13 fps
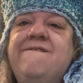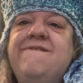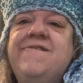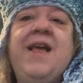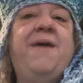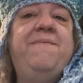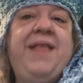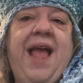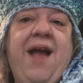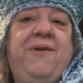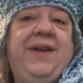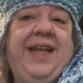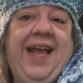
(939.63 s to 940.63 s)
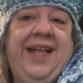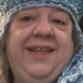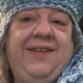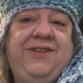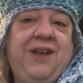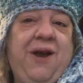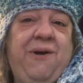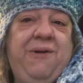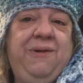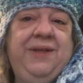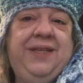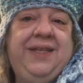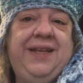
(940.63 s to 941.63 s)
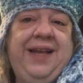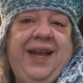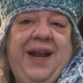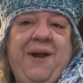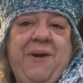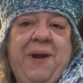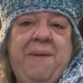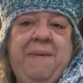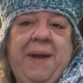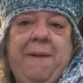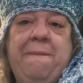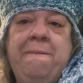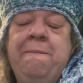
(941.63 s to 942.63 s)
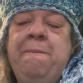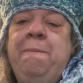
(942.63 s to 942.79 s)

dumbed down kids shows, you know what I mean?